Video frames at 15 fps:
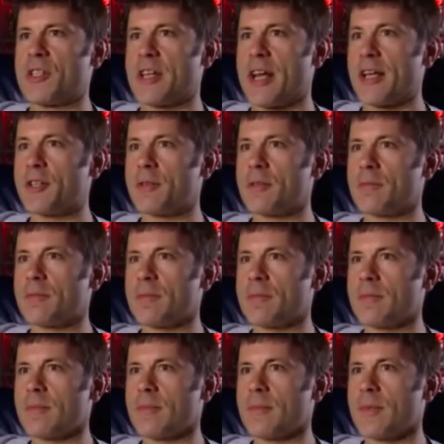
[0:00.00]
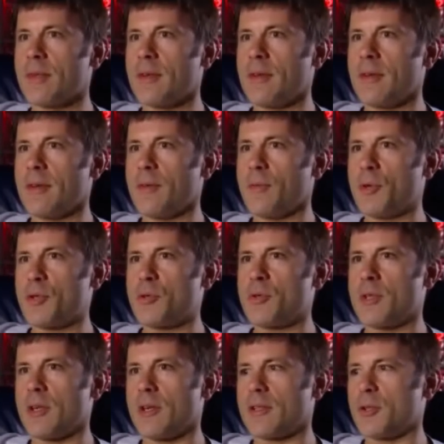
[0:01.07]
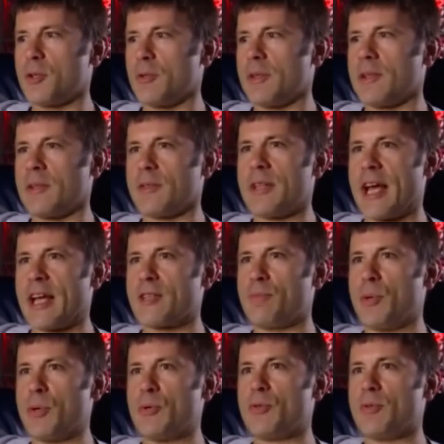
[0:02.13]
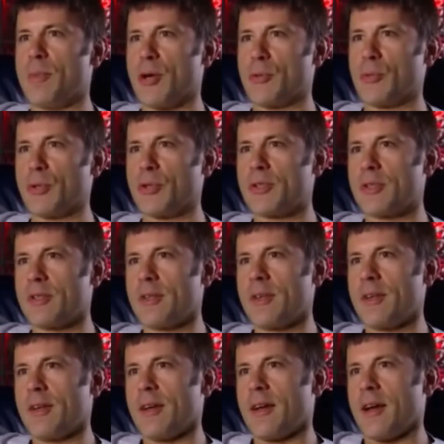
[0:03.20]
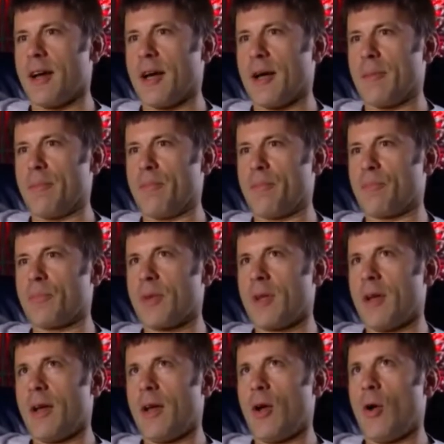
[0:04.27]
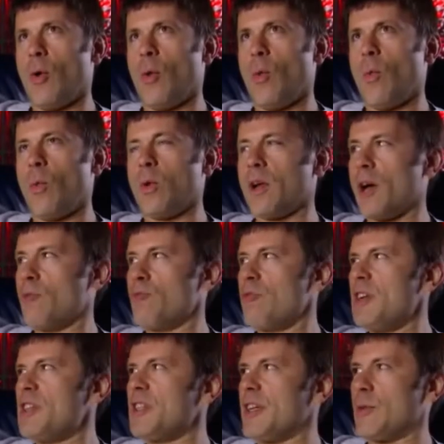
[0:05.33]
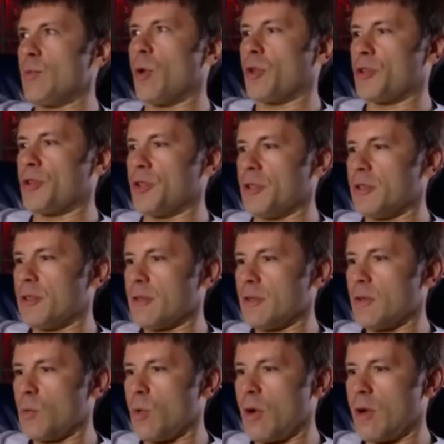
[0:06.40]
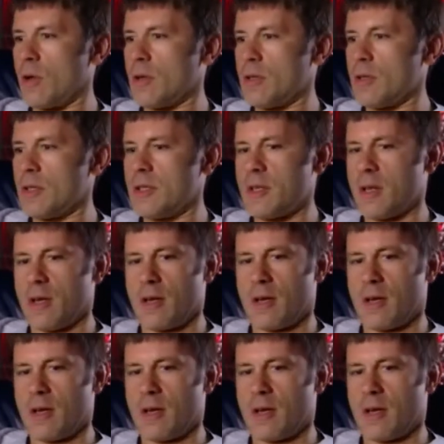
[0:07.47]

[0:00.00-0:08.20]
set, which was our sort of little Das Boot moment. What I originally wanted was